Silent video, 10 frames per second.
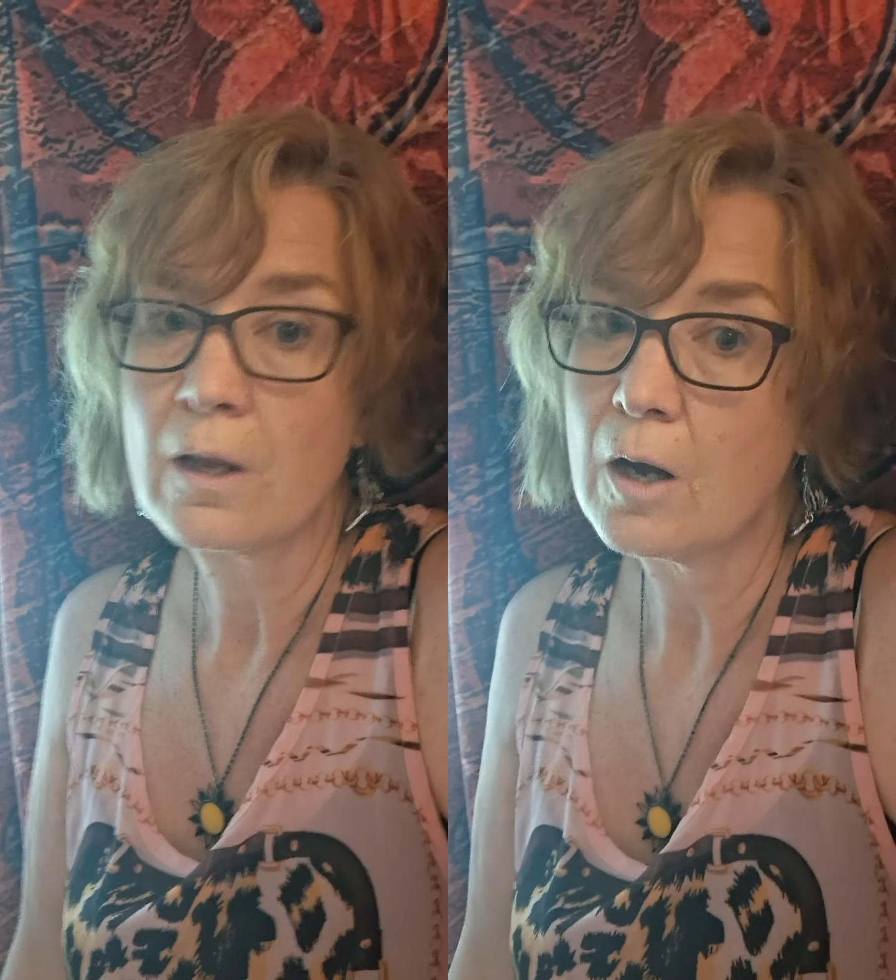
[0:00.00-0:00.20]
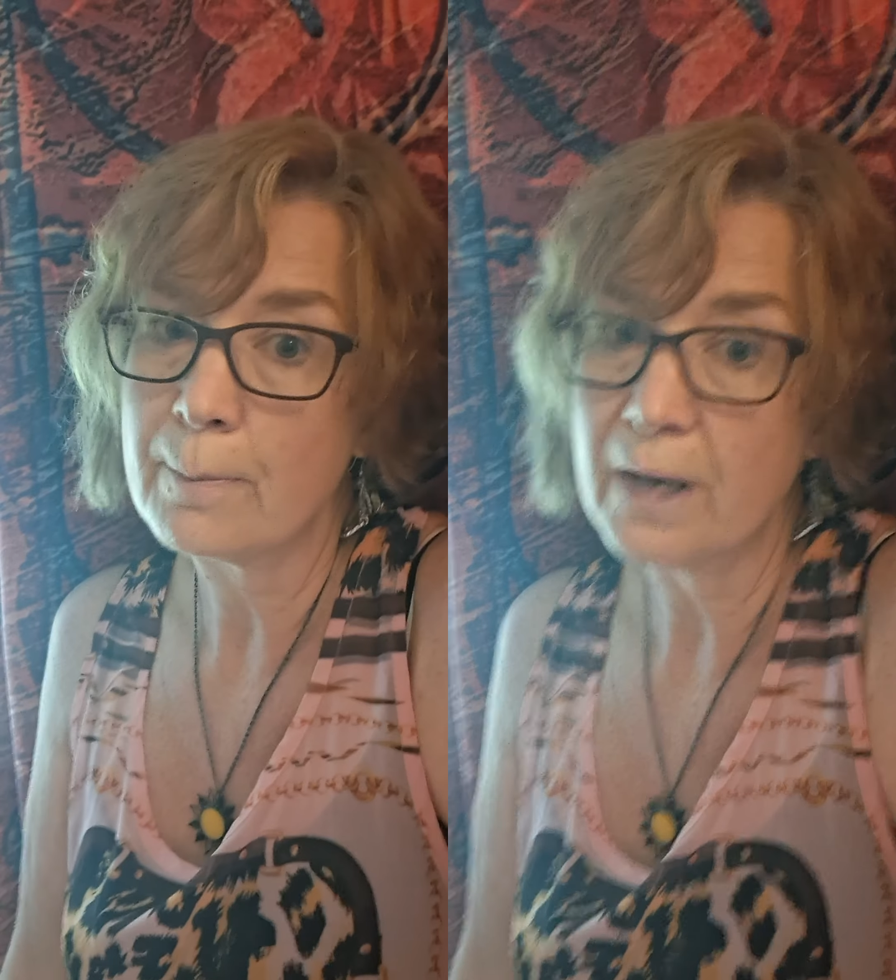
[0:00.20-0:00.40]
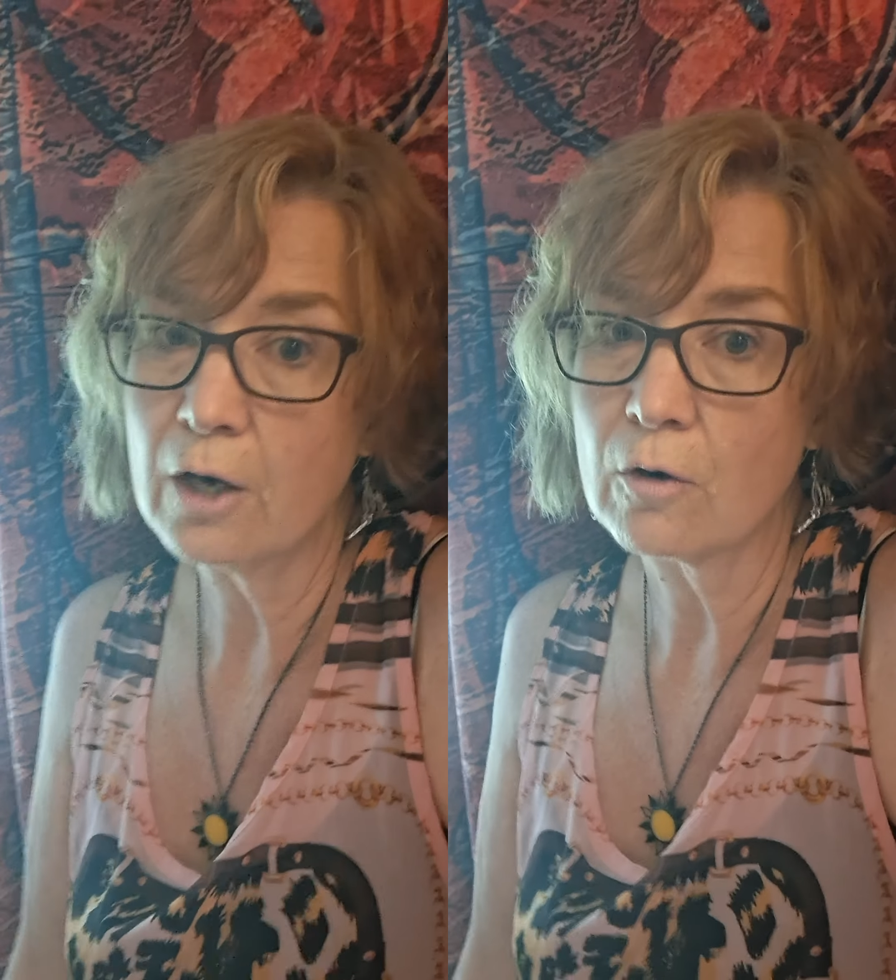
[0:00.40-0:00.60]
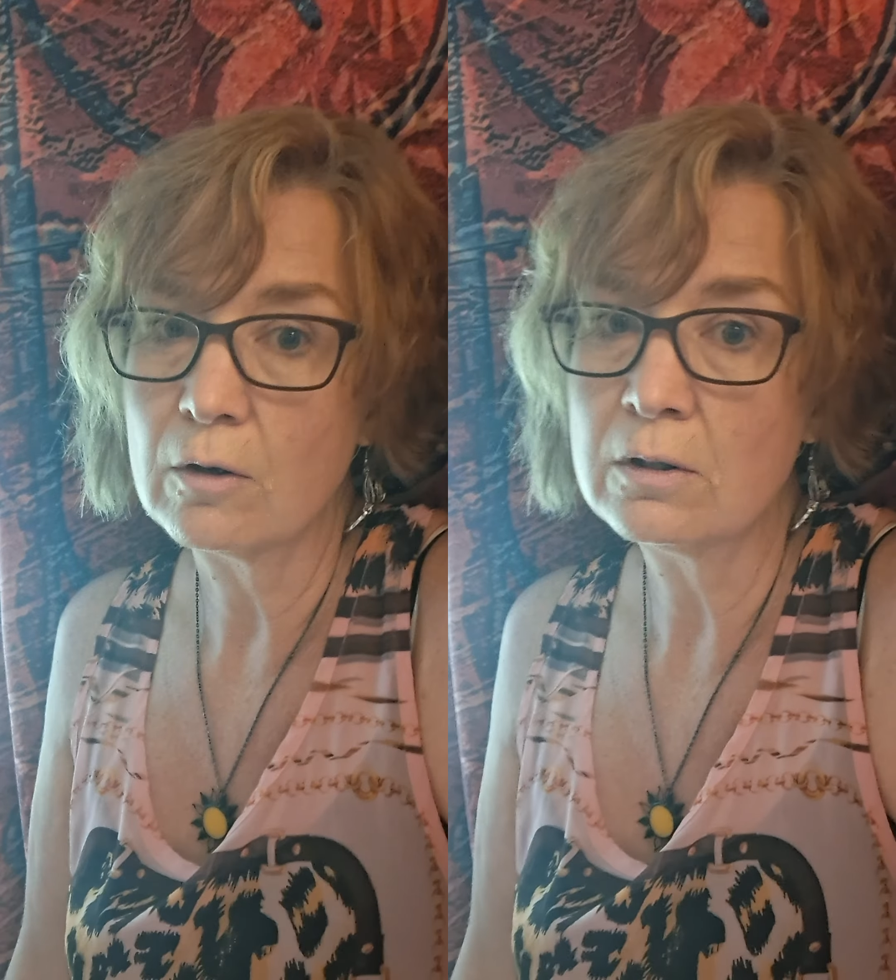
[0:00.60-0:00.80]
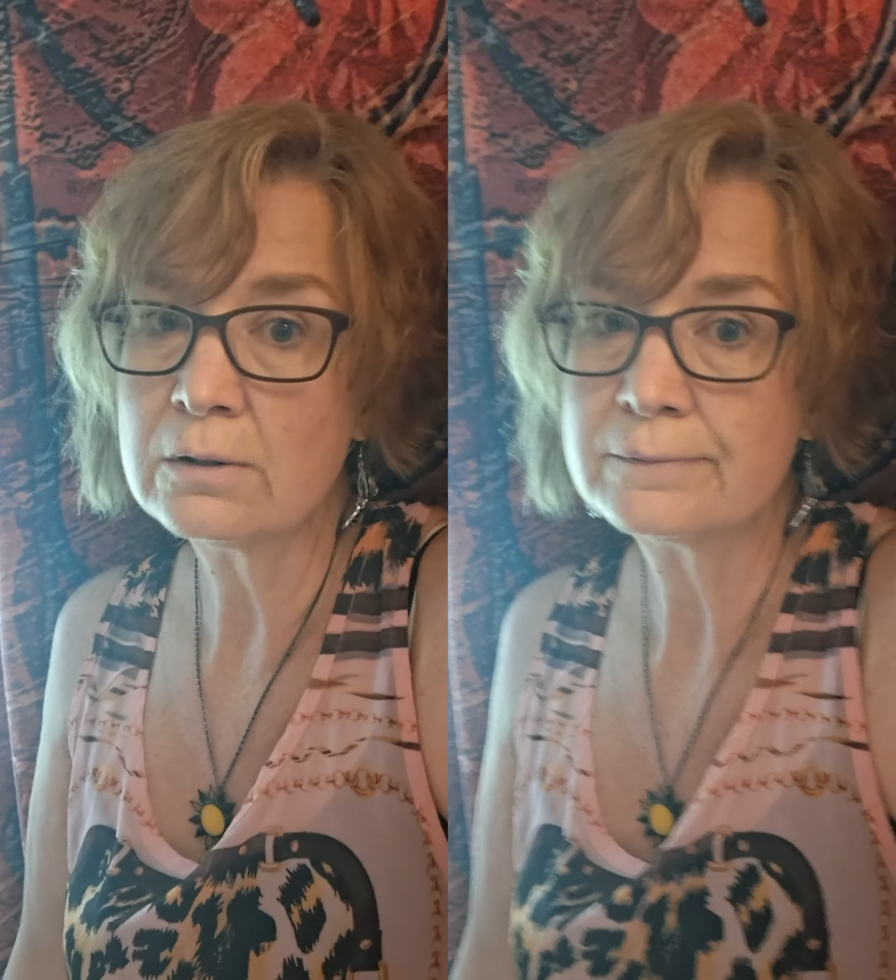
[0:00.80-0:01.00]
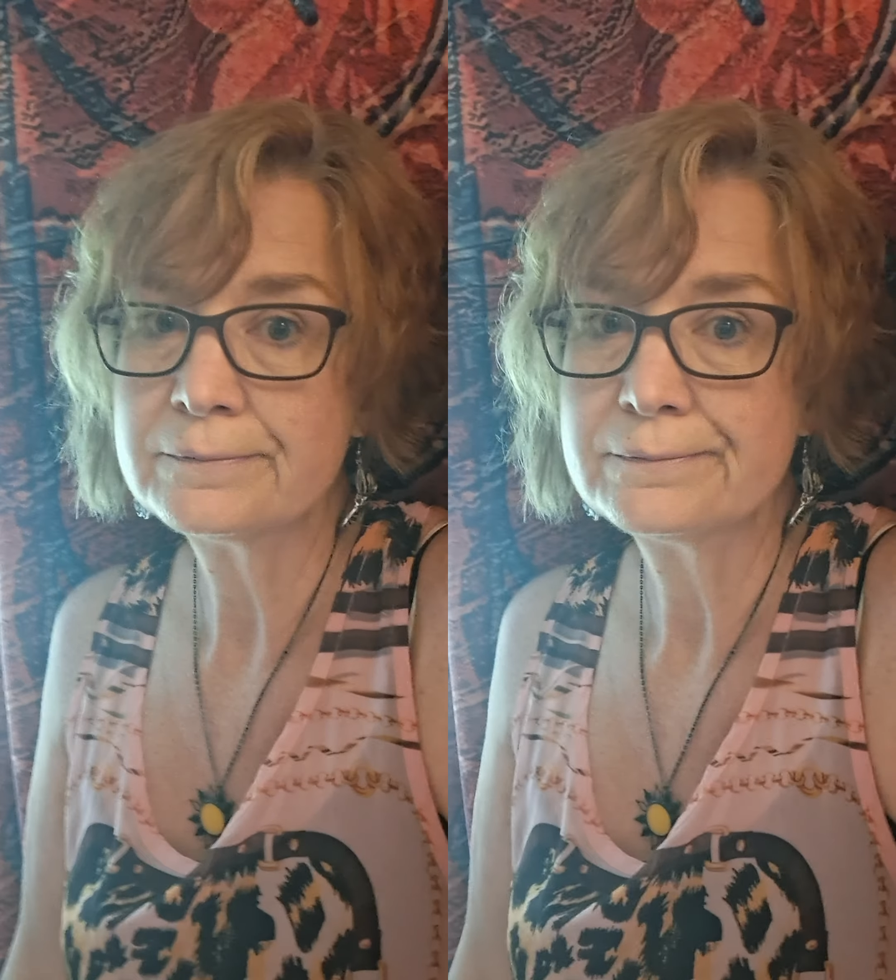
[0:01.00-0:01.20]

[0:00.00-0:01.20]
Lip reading: apparel.